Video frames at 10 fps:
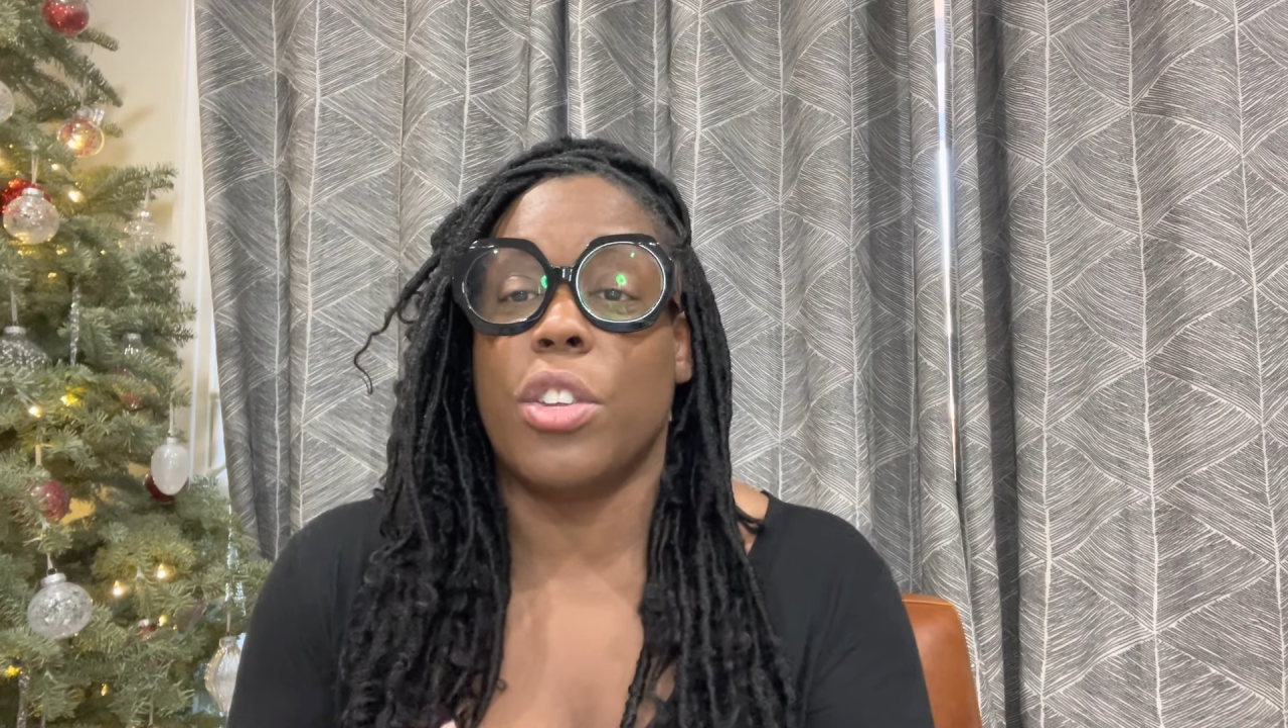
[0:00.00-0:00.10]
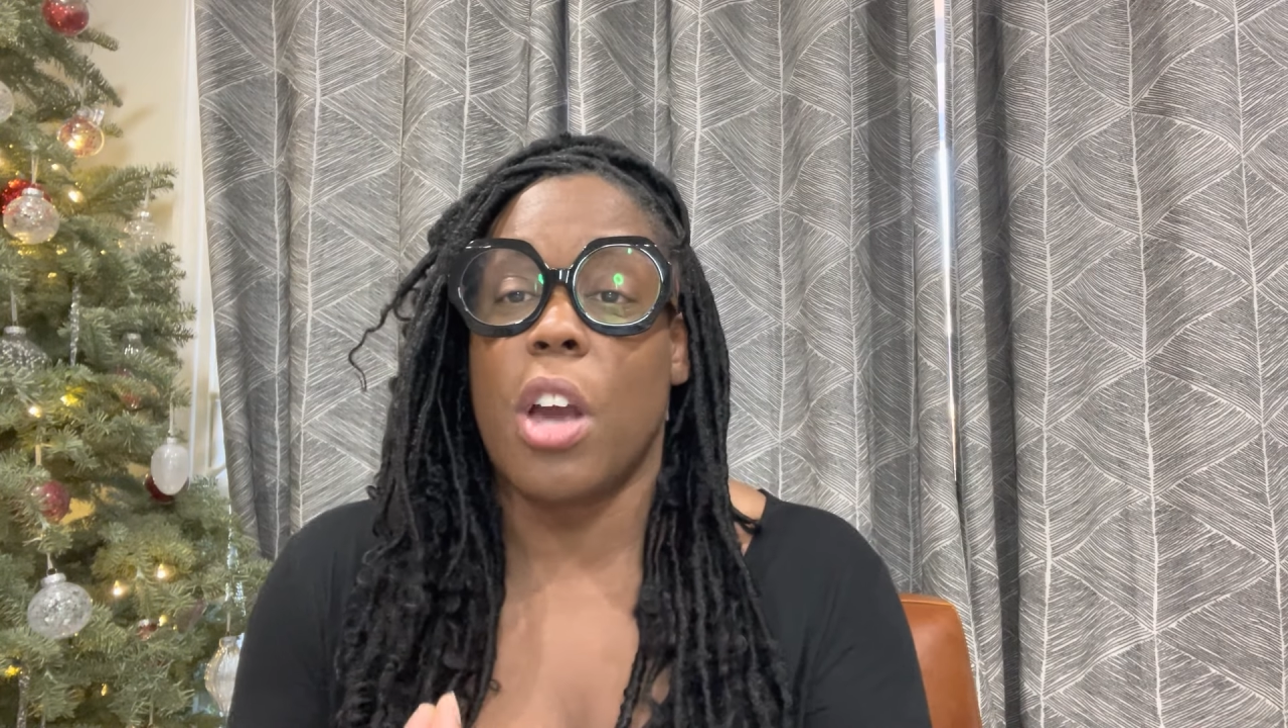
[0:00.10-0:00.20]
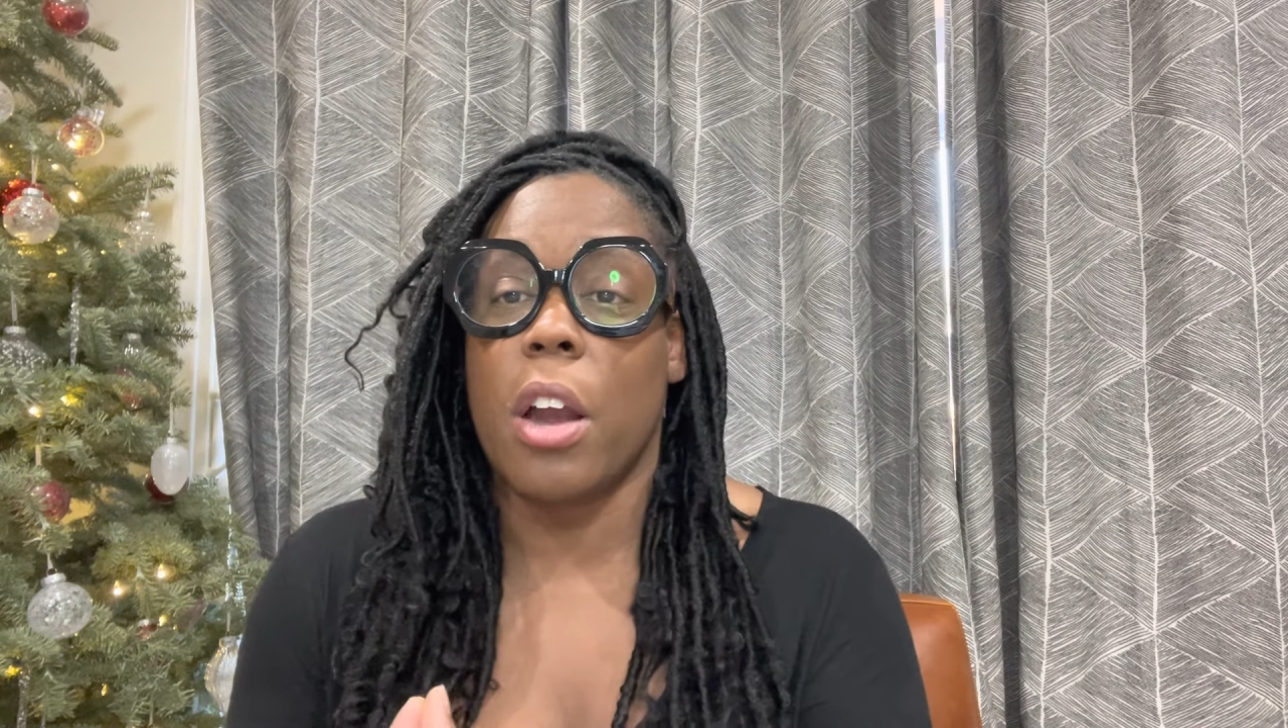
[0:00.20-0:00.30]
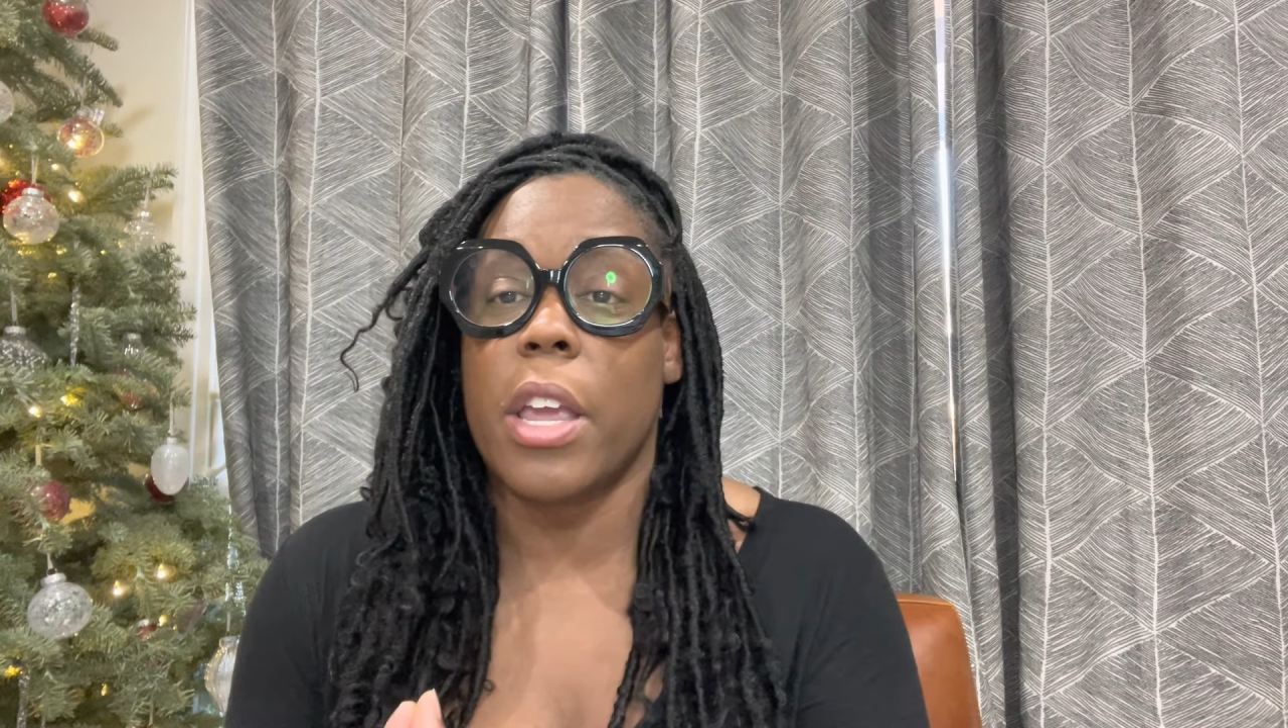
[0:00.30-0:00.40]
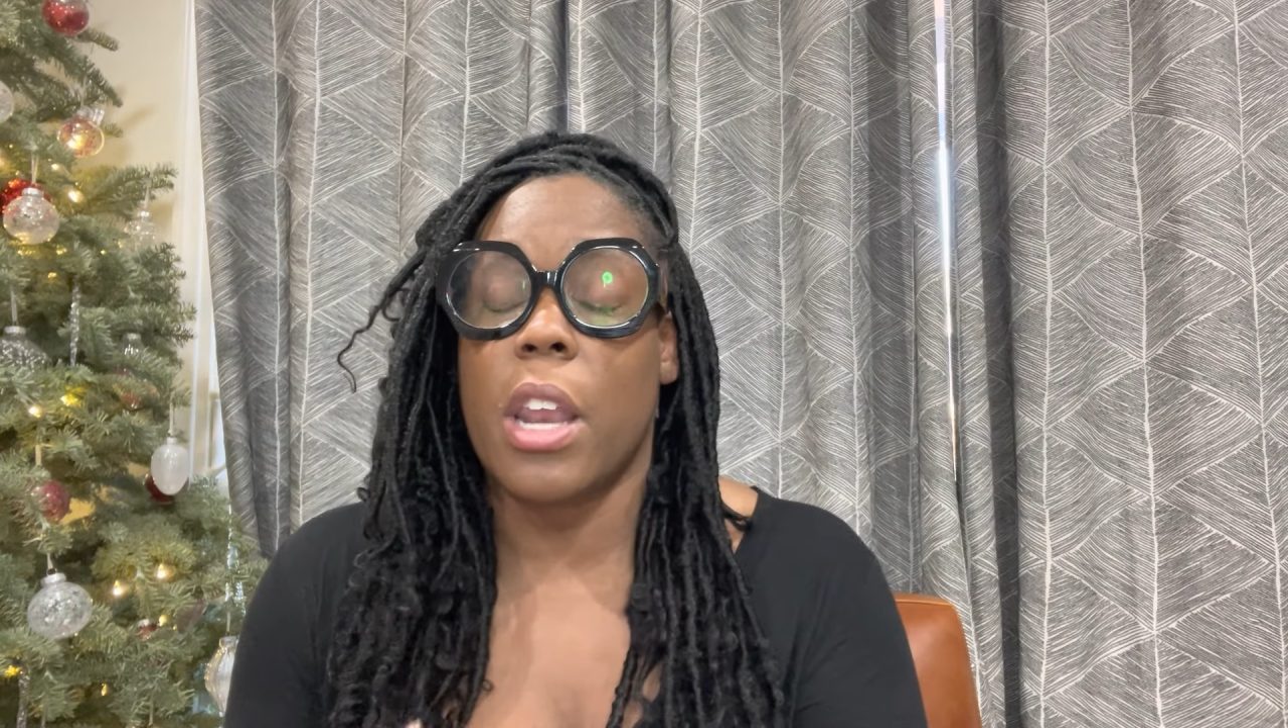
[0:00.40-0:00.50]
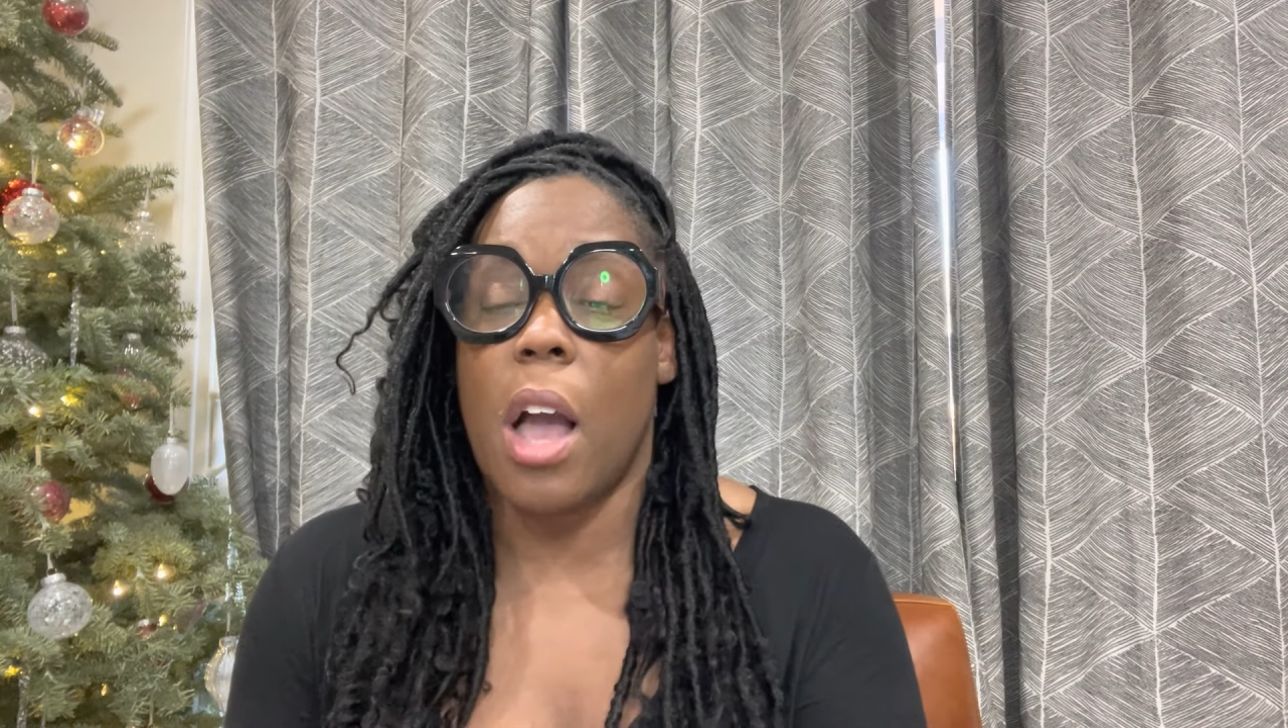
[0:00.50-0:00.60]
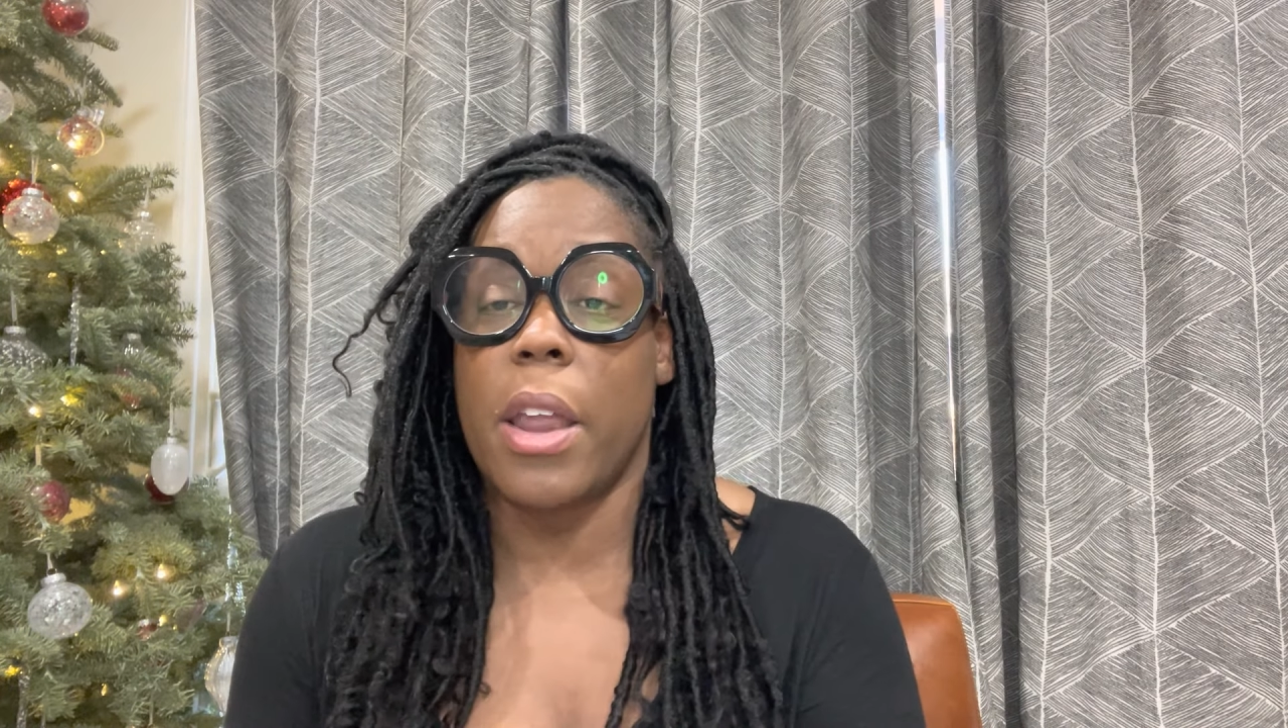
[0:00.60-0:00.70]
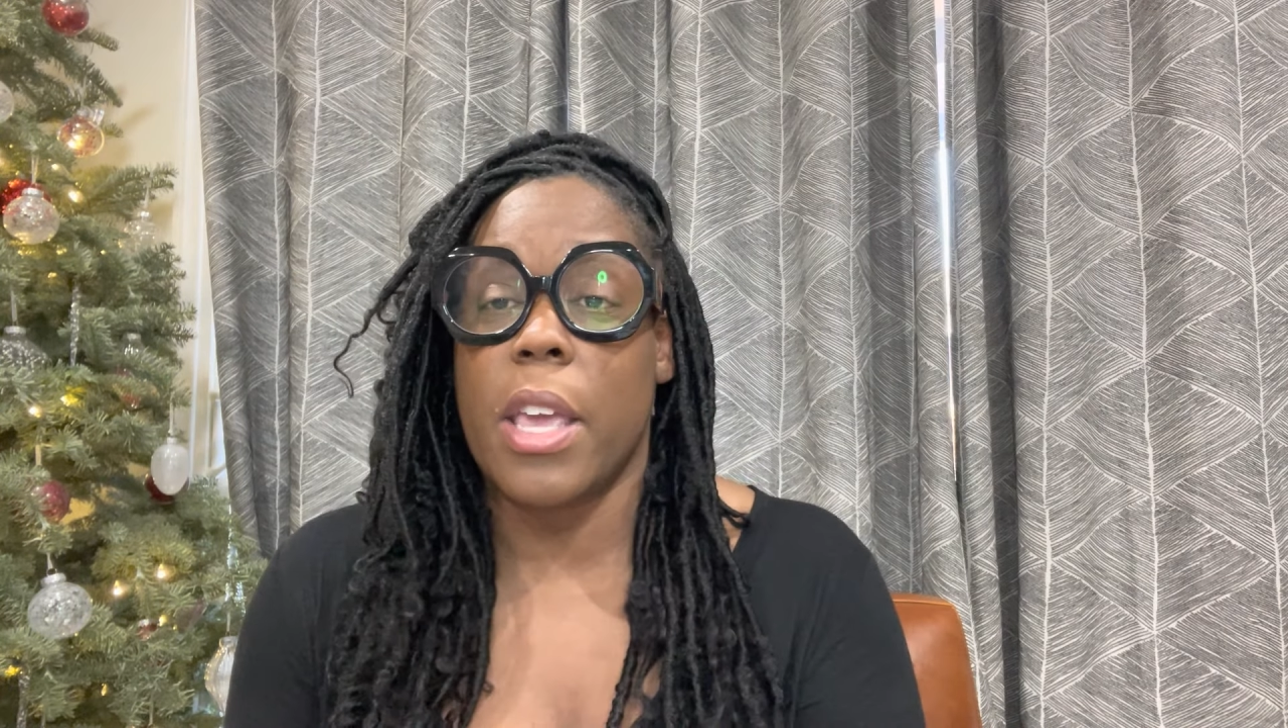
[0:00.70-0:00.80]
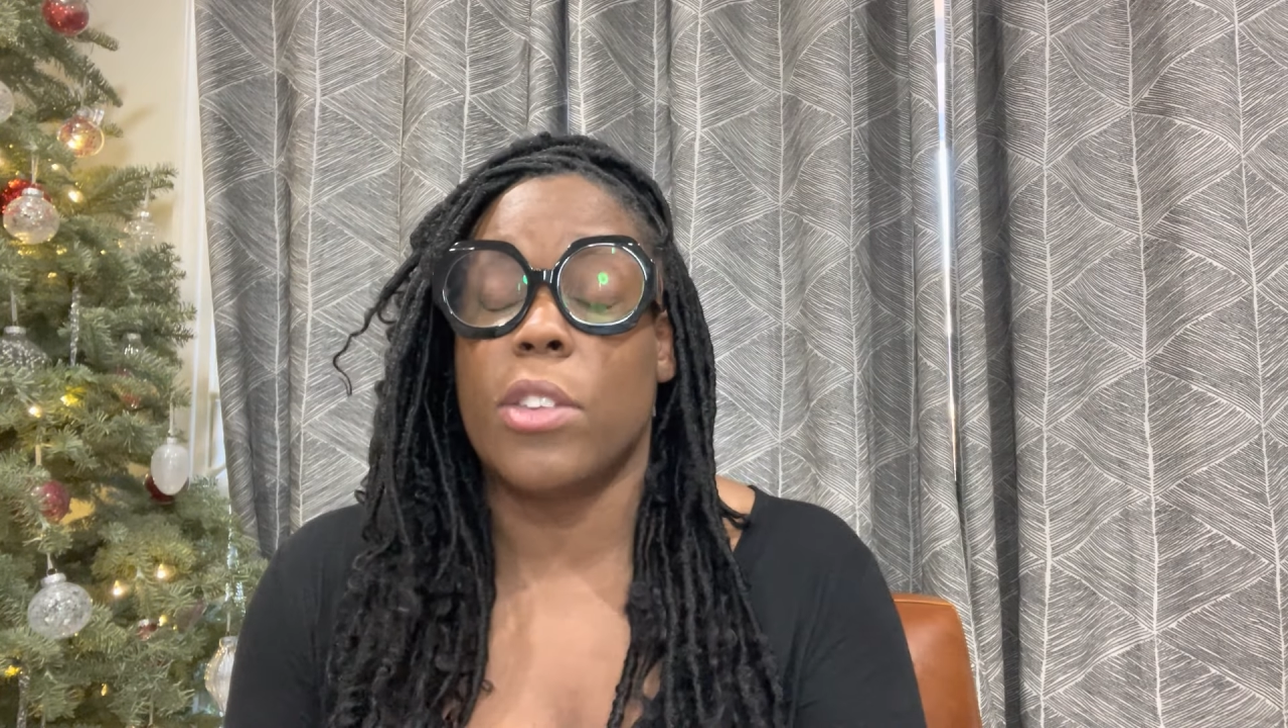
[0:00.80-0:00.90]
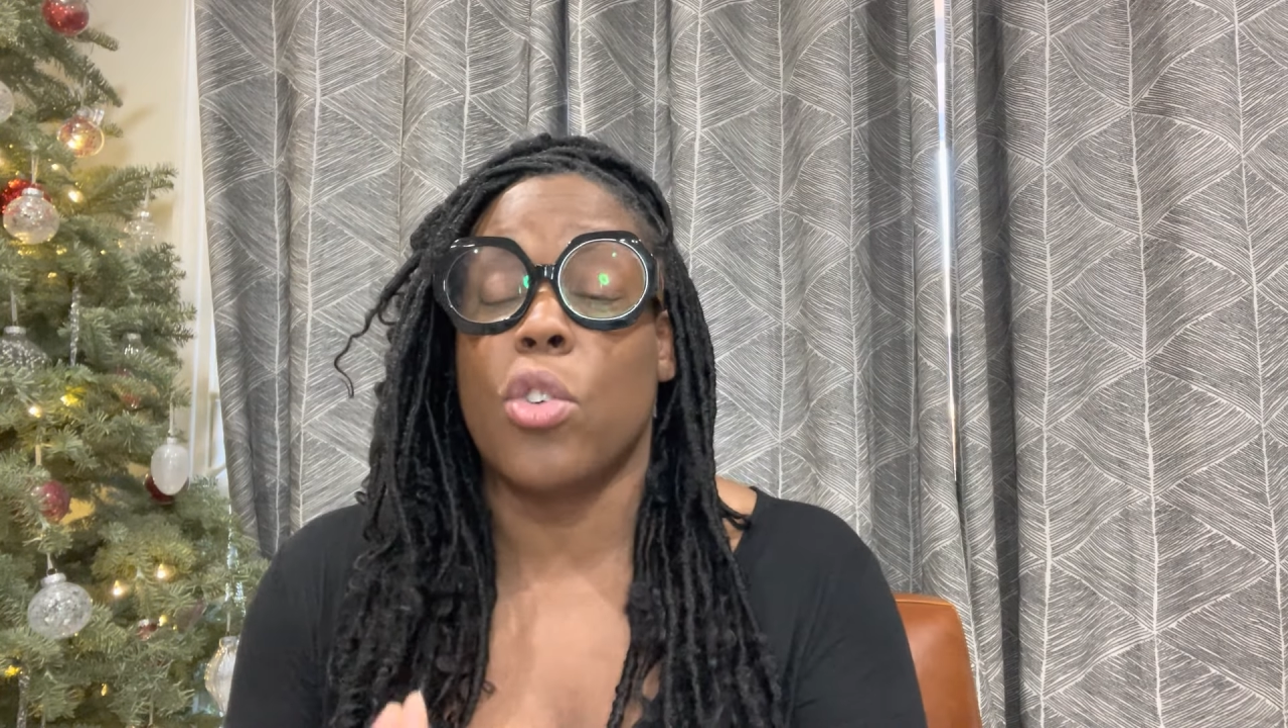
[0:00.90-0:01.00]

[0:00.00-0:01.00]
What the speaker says: target audience